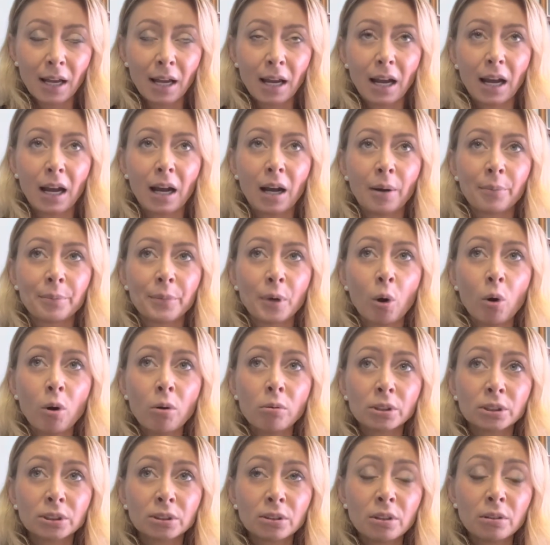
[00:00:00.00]

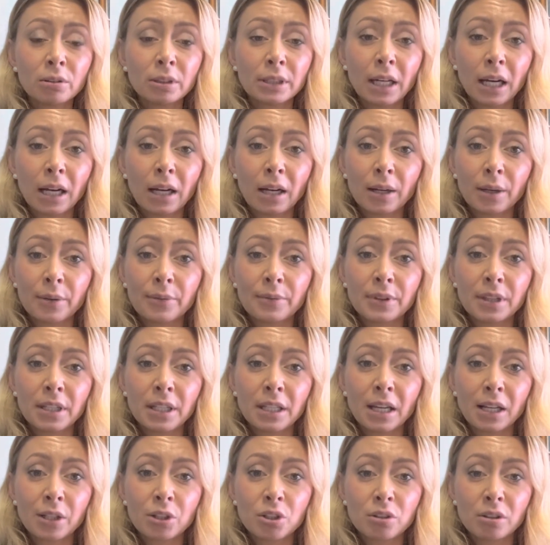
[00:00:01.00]
Also,
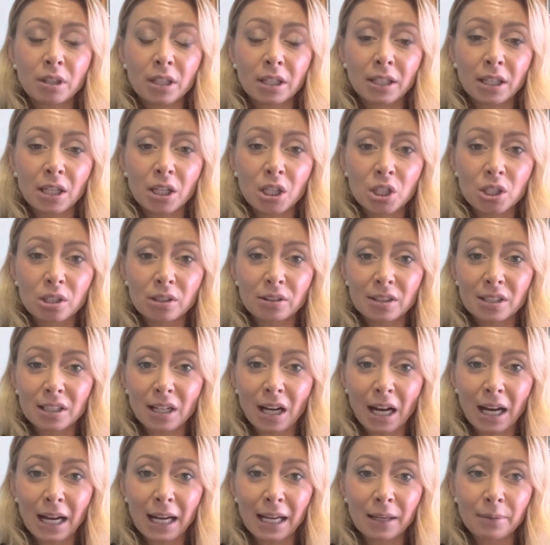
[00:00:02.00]
the adjudication
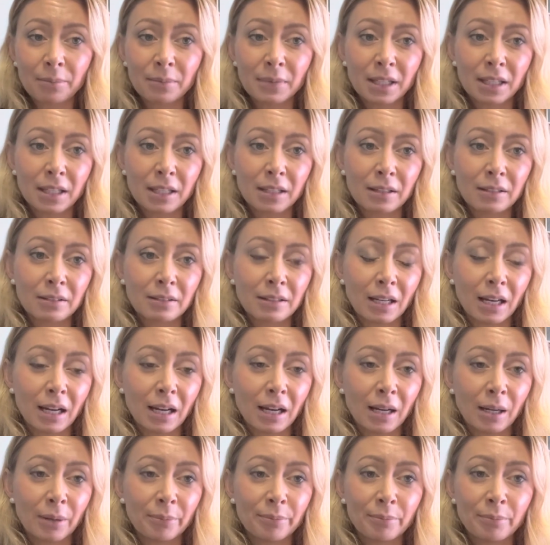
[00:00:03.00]
time can
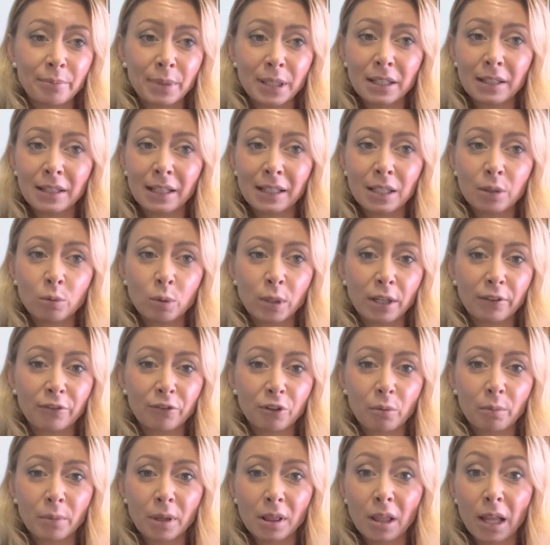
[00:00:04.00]
be anywhere
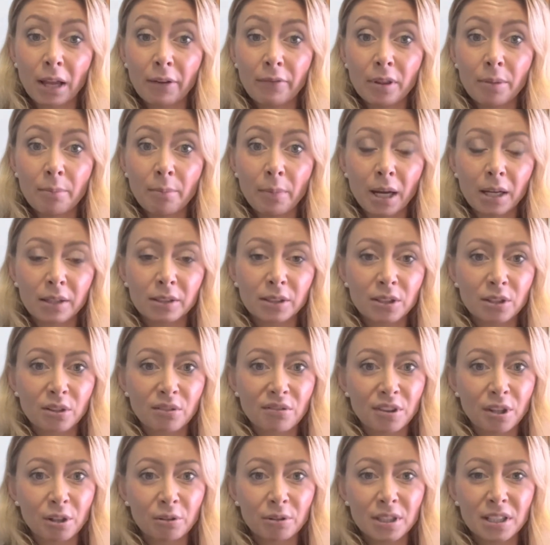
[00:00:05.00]
from 11 months to
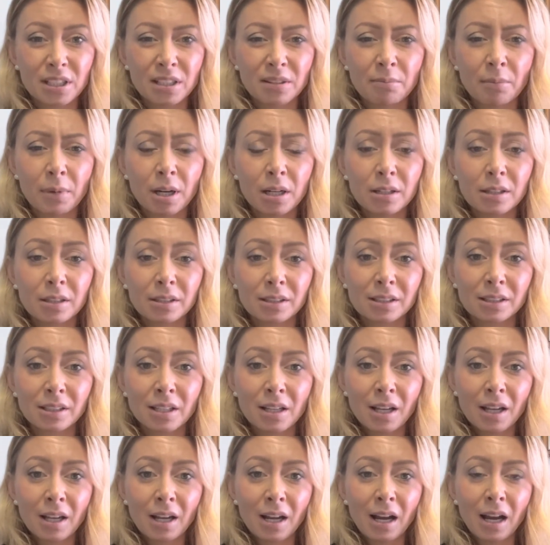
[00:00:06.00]
13 months.
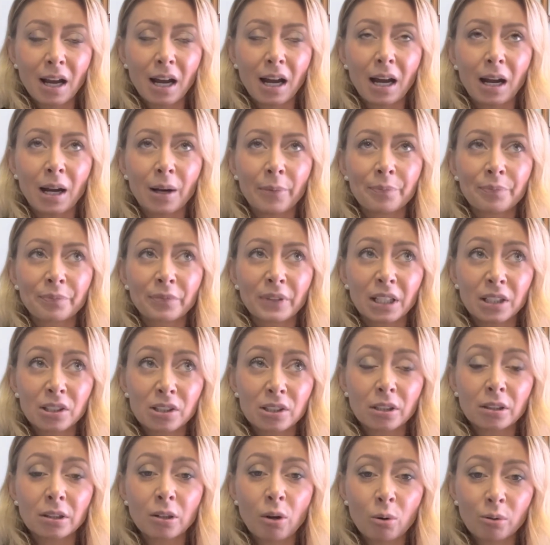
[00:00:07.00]

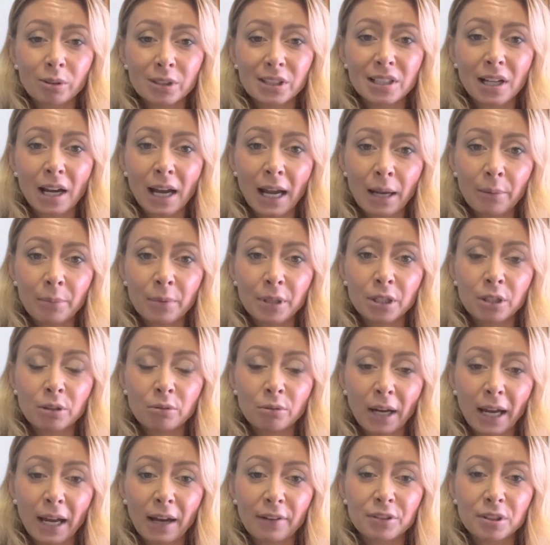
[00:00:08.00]
It's a long time, and
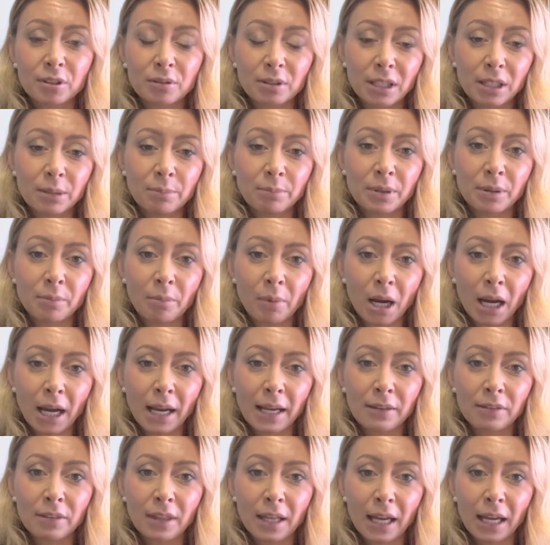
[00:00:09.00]
you have to keep in
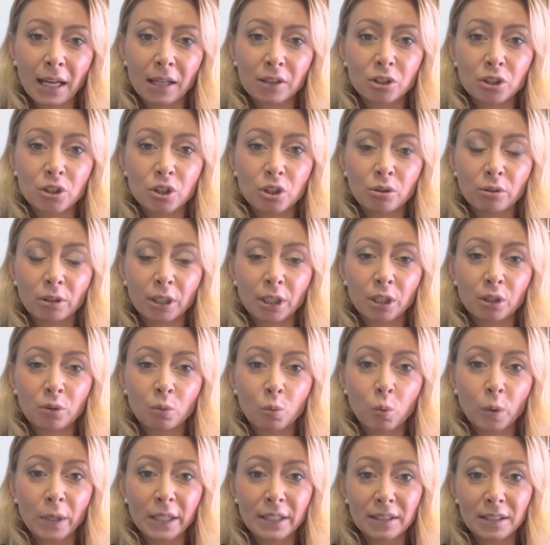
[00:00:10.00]
mind that during your
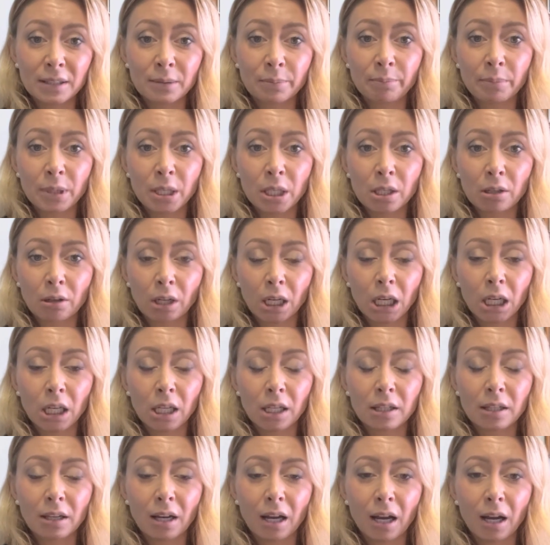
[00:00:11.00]
waiting
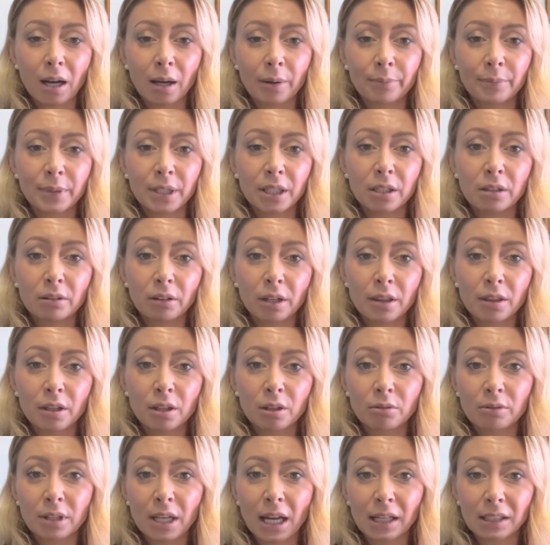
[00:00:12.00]
period here in the
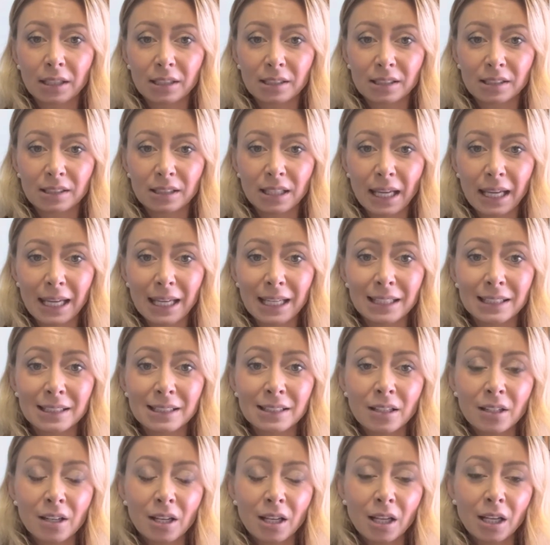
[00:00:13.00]
United
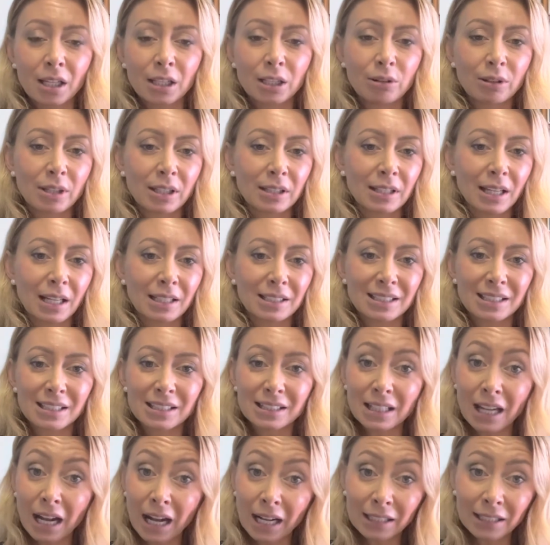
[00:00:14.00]
States, you cannot
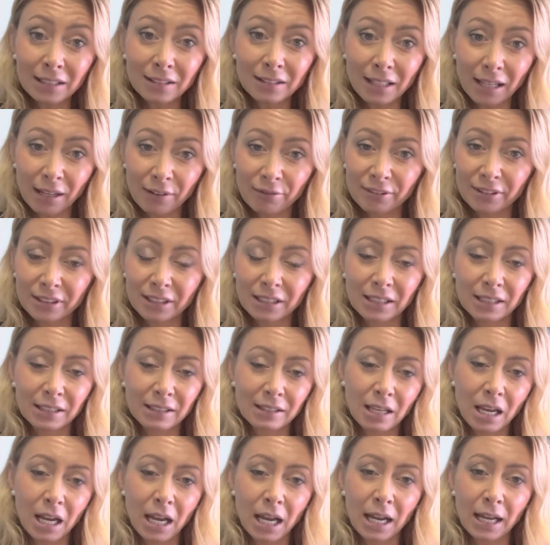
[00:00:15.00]
study, definitely
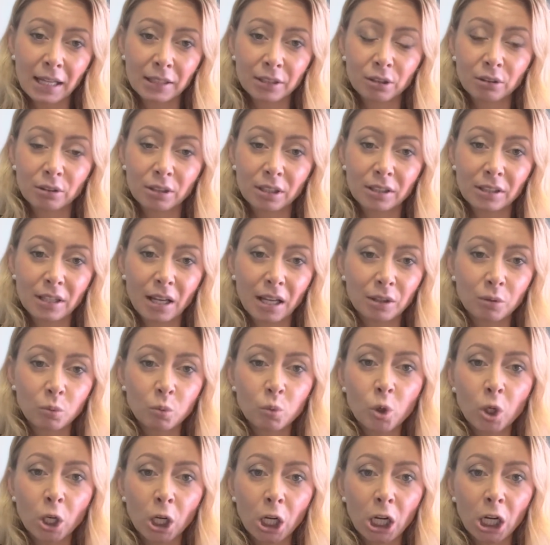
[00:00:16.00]
not. You cannot
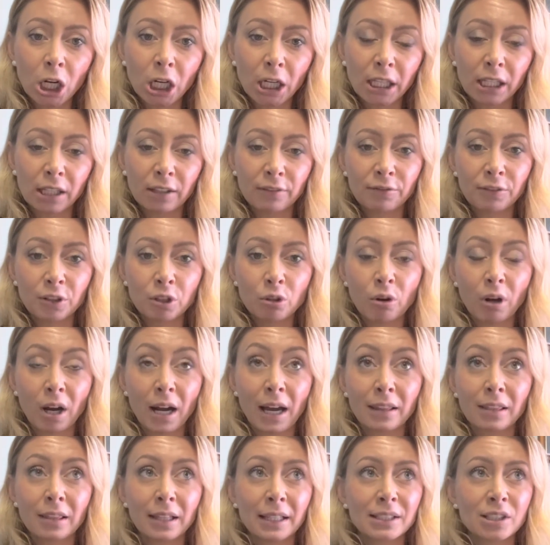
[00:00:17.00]
work
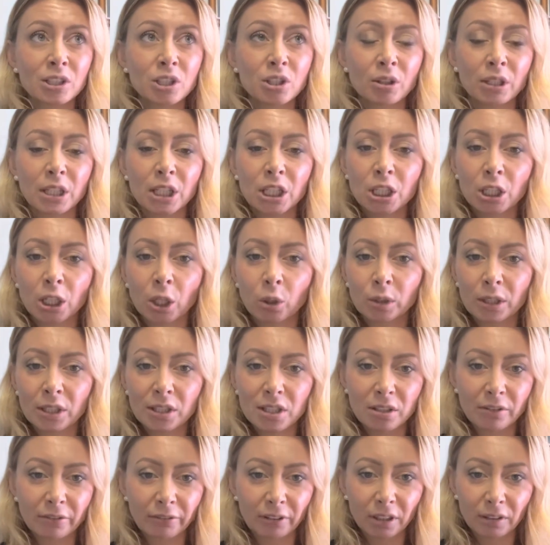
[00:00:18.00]
unless you're here on a
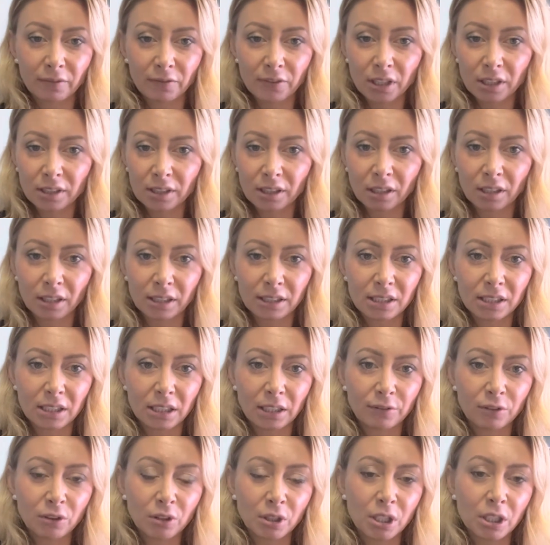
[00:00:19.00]
different visa. Let's say
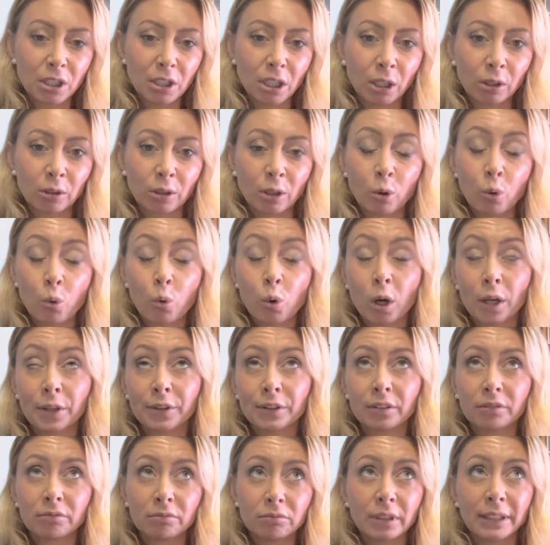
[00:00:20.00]
if you're here
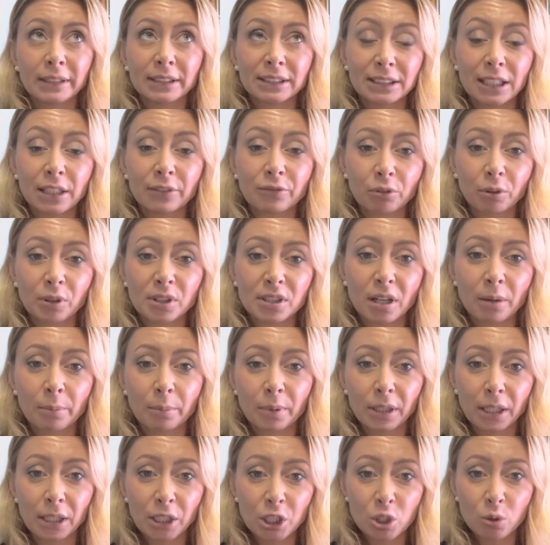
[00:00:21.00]
on, let's say, for
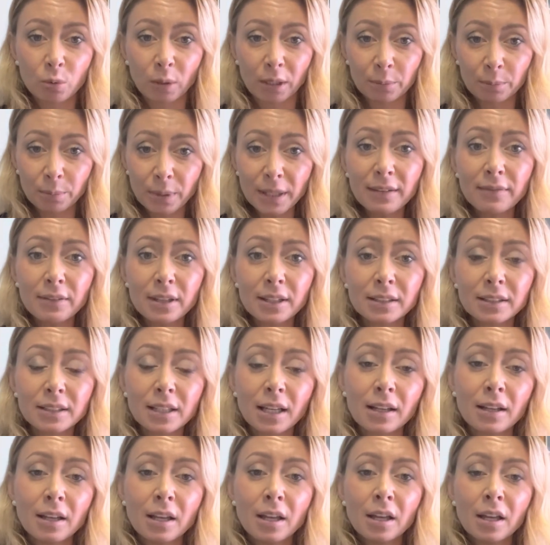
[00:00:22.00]
example, H-1B
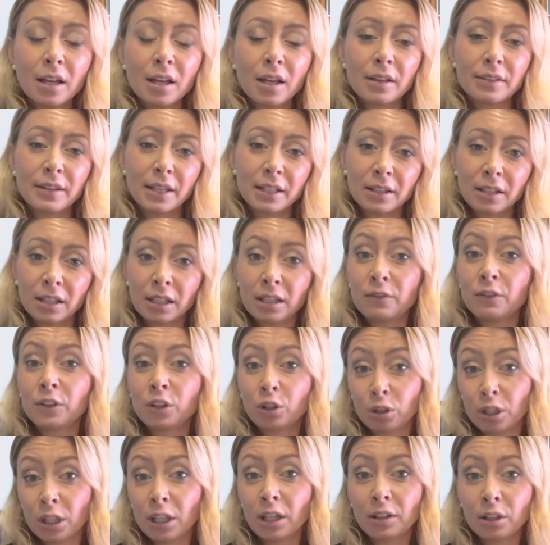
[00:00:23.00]
visa, then
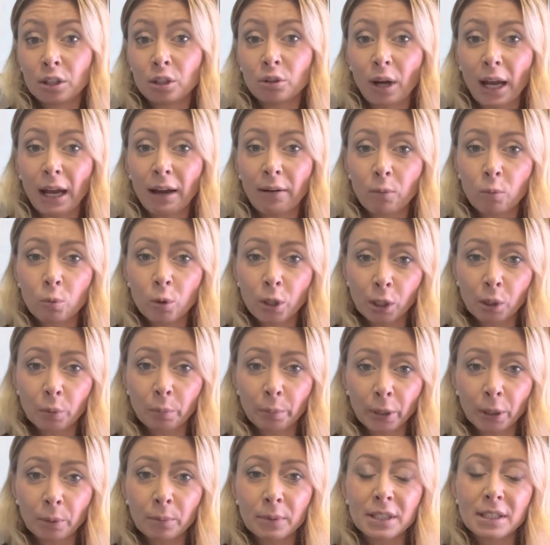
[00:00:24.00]
if you have work
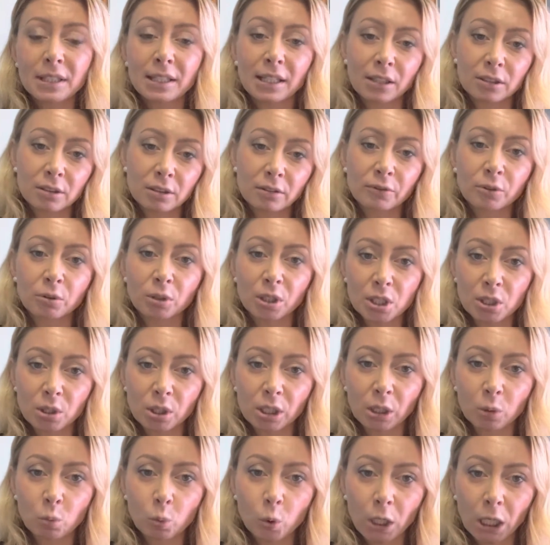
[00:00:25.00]
permit, yes, of course you
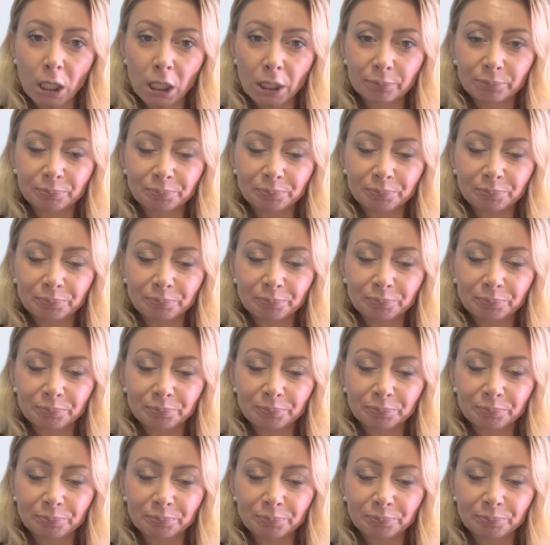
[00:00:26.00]
can work.